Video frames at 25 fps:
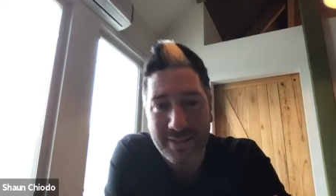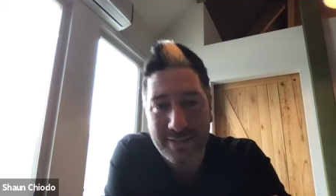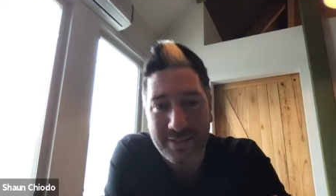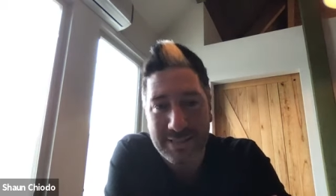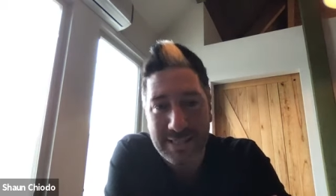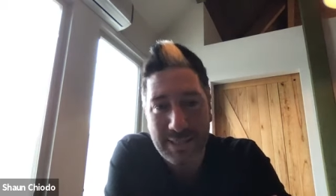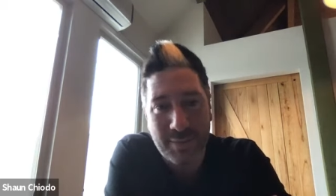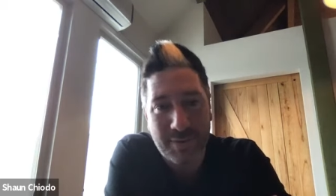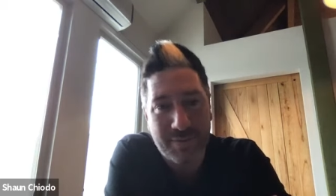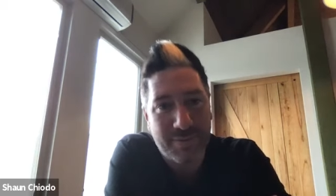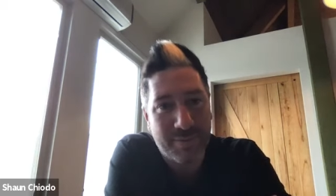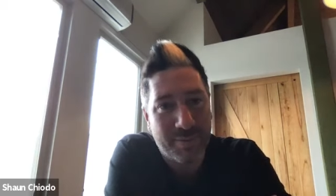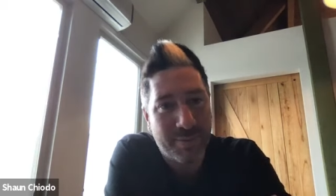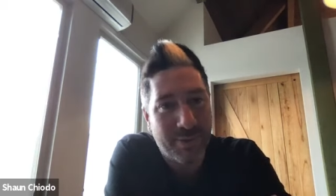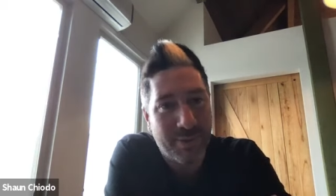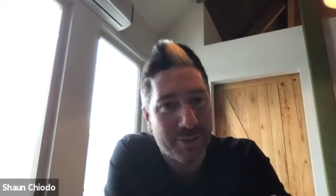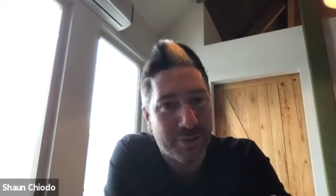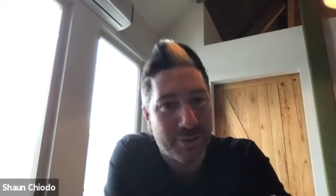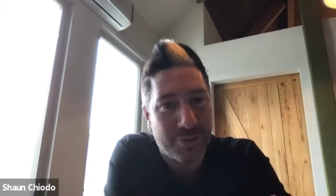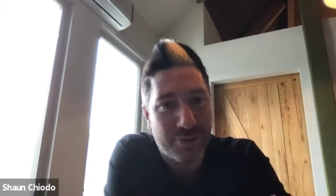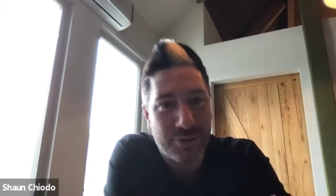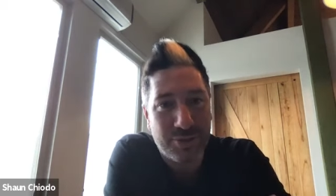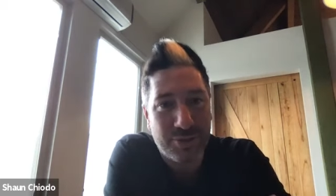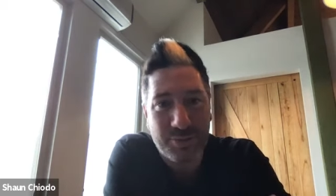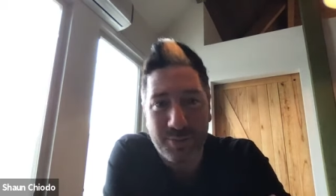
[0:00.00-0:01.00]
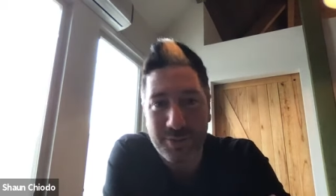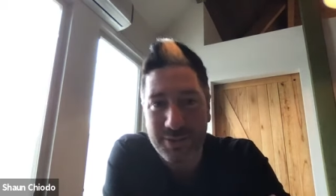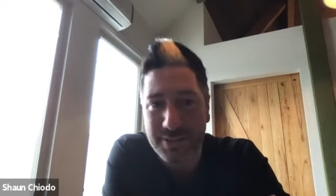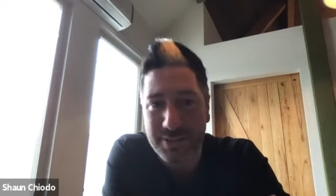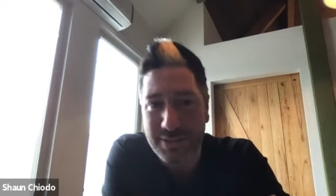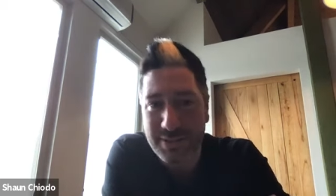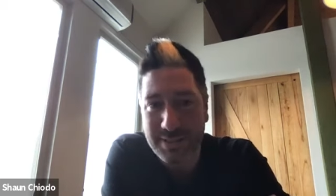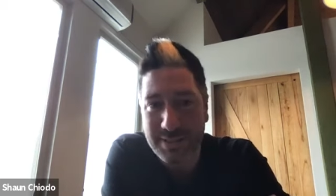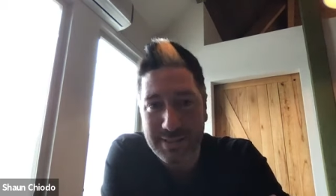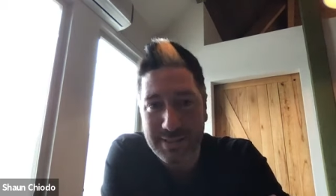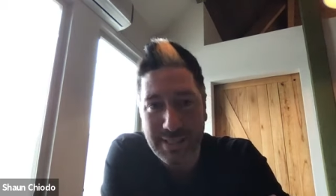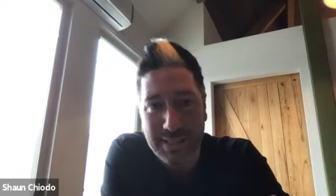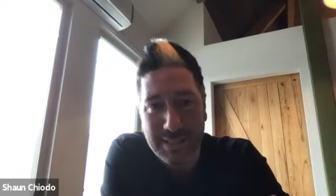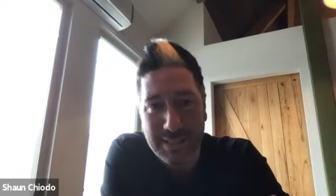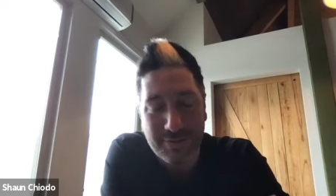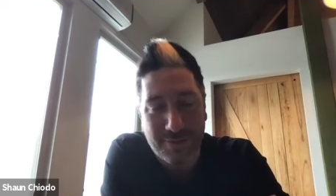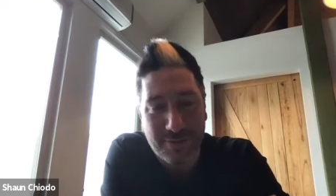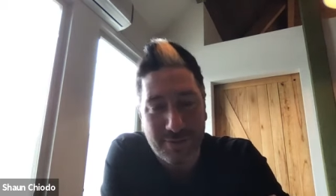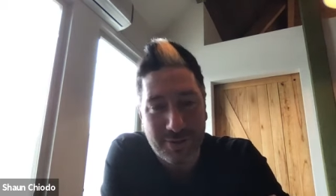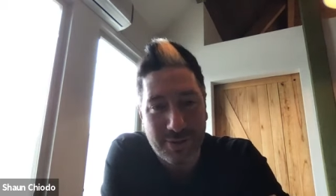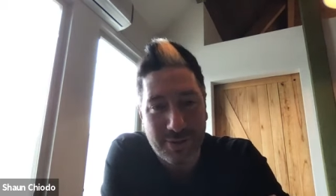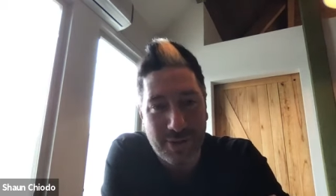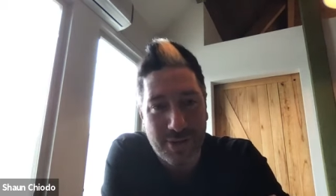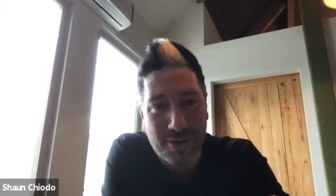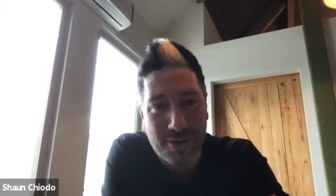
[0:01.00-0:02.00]
Some of them are super
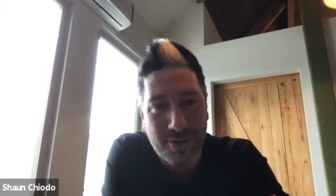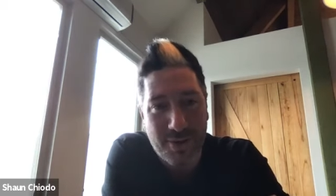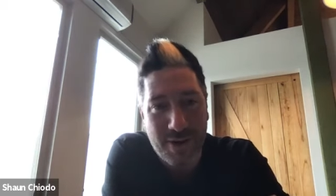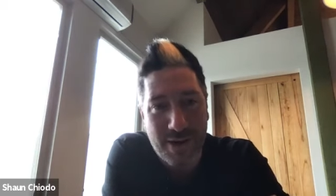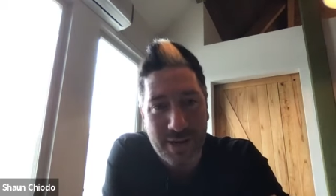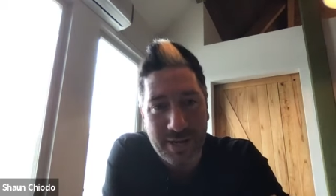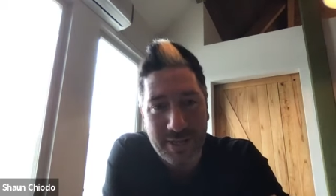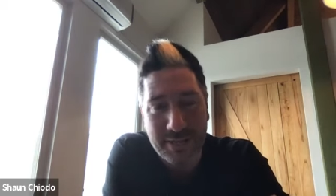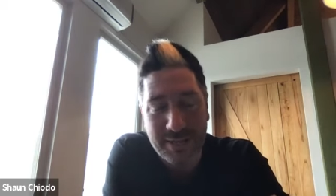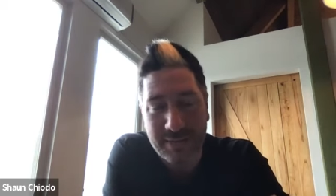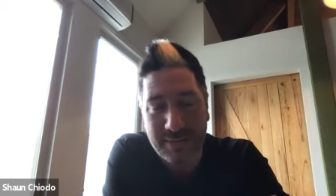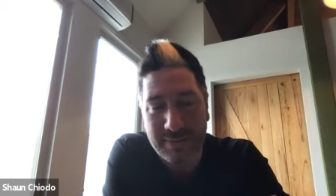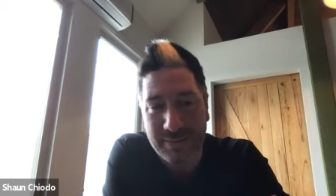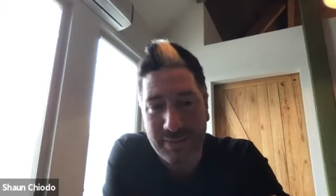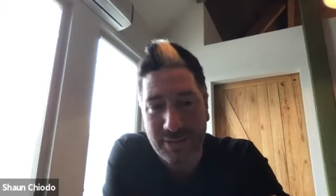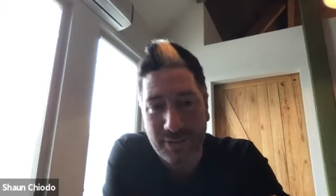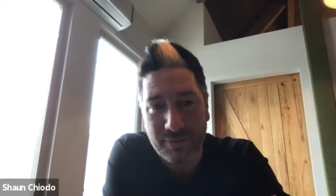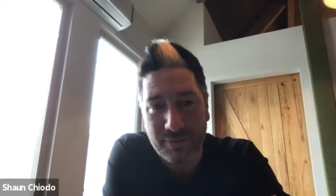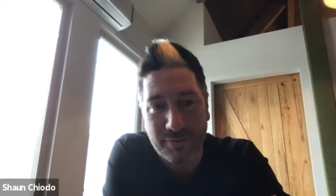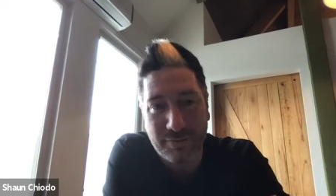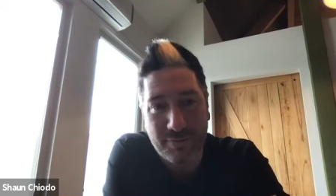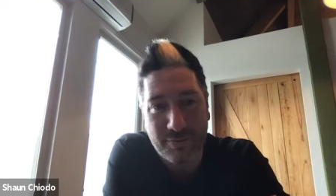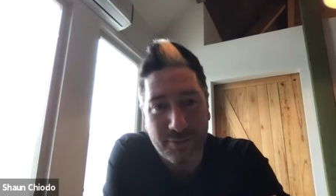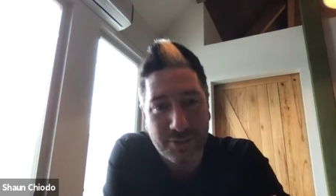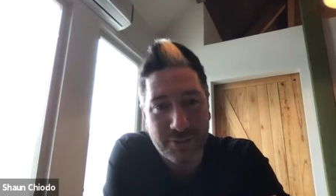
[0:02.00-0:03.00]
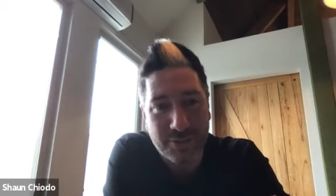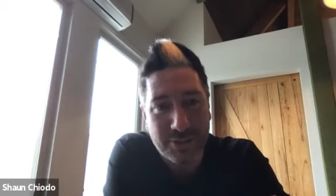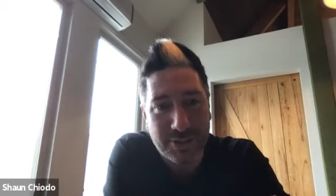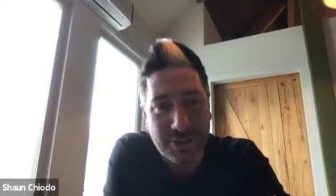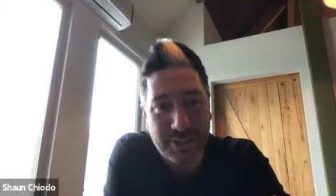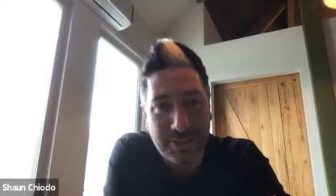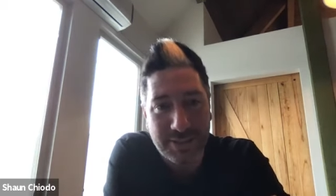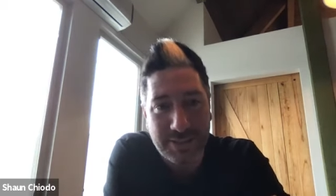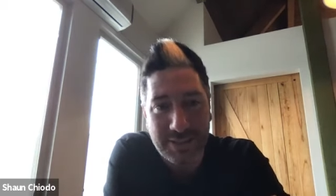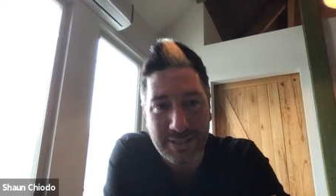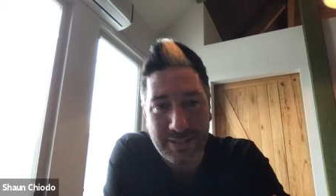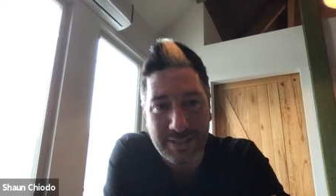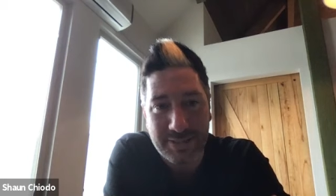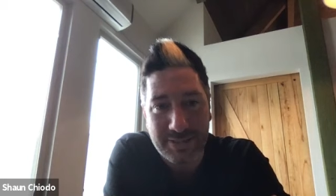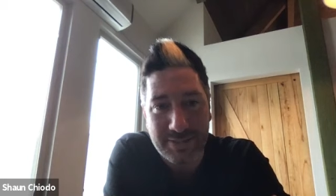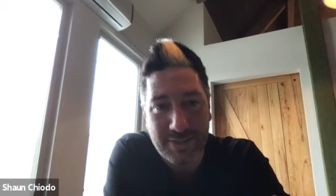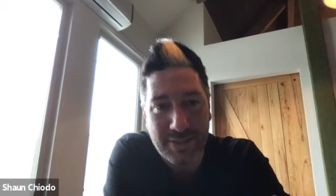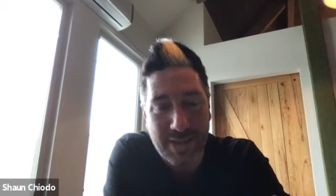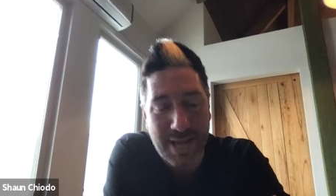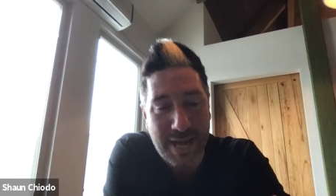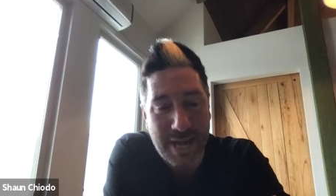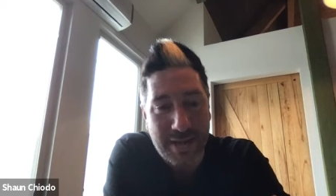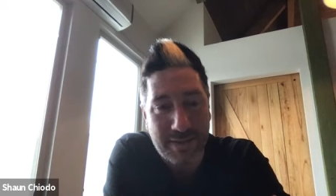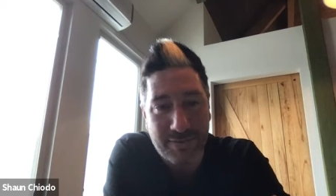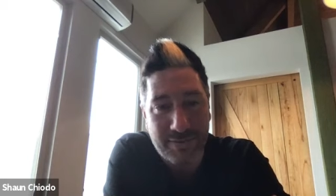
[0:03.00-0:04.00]
successful and go on, and unfortunately, there's a
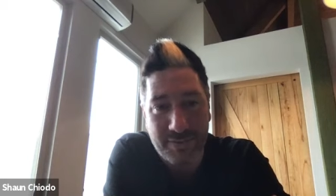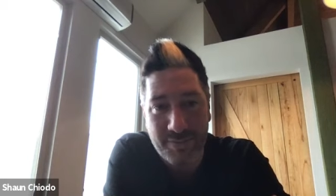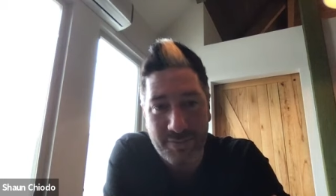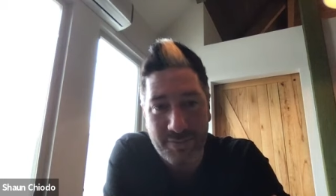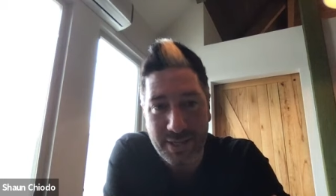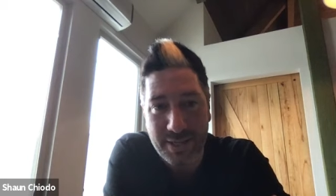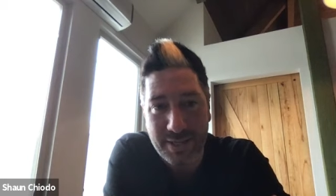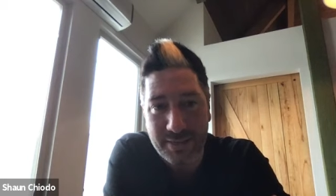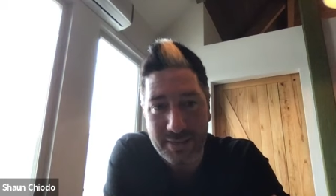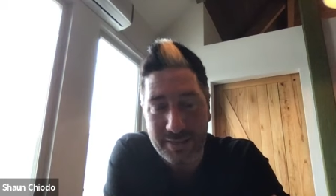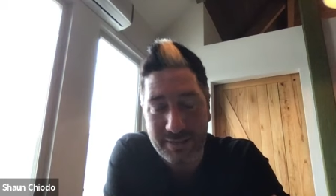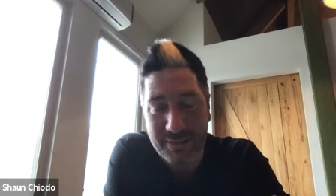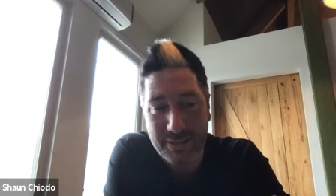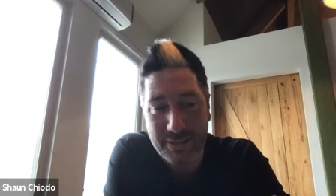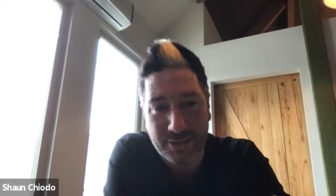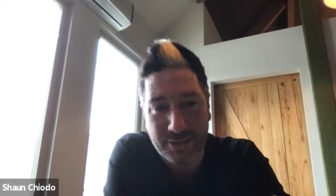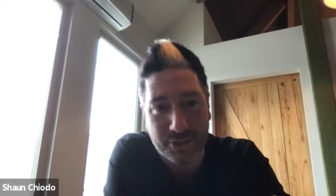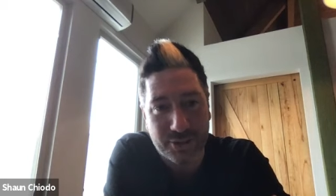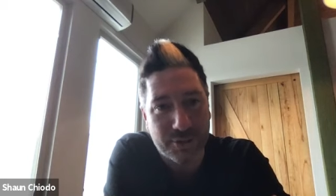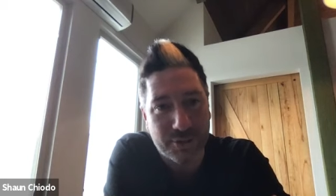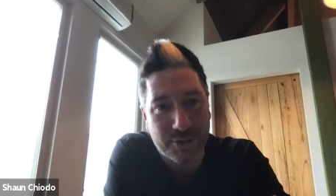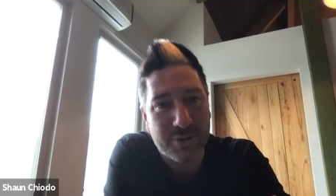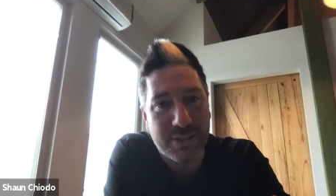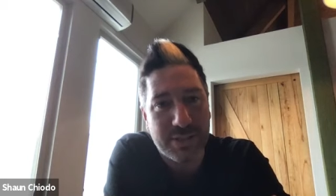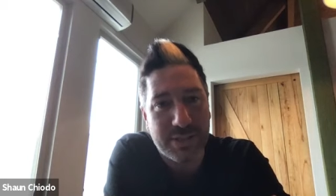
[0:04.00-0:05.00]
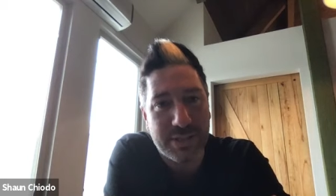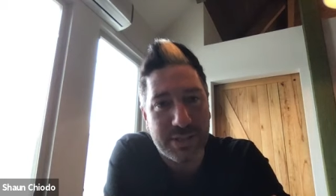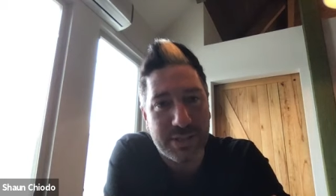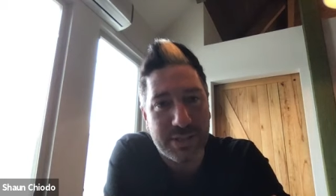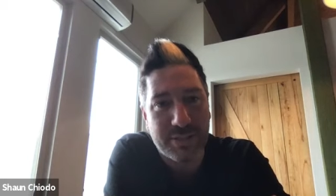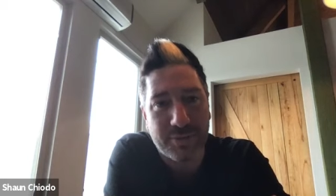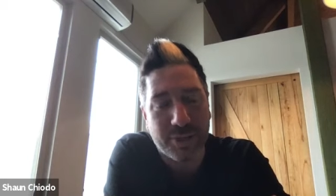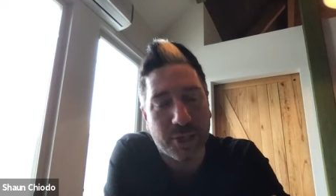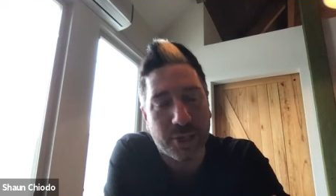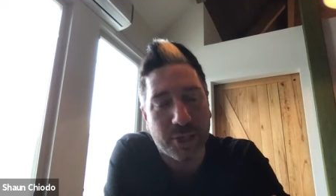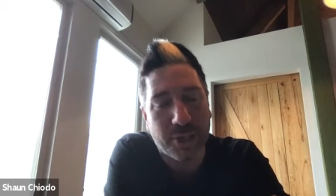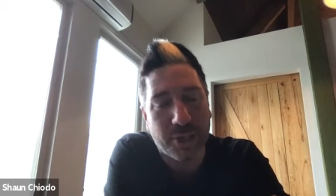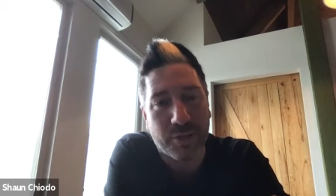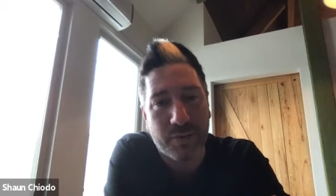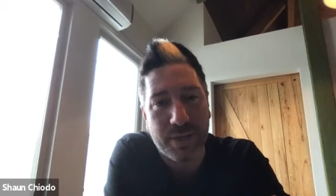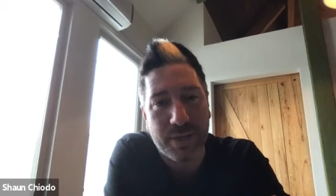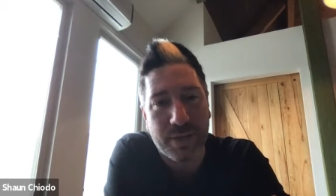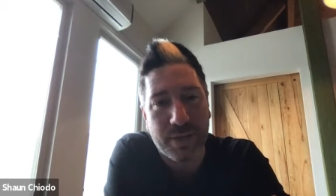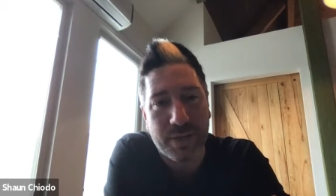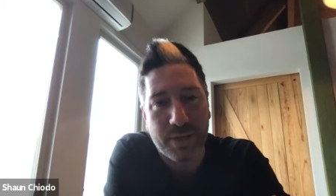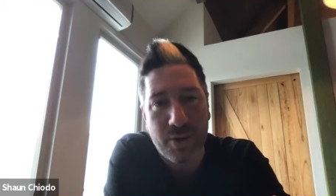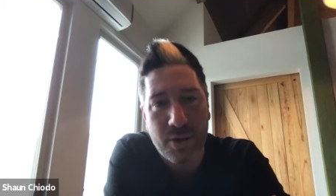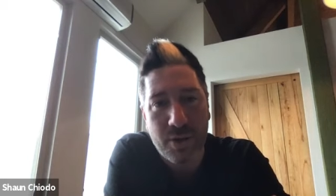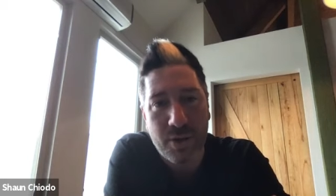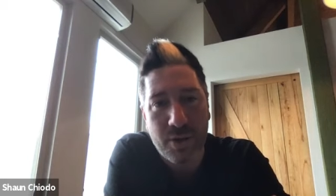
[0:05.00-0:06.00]
lot of them that that choose a different
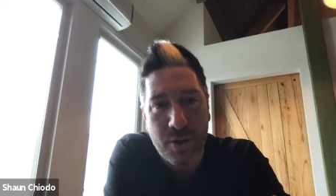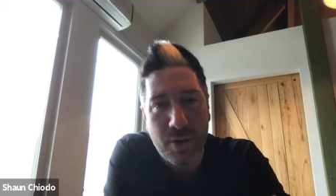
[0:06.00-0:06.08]
career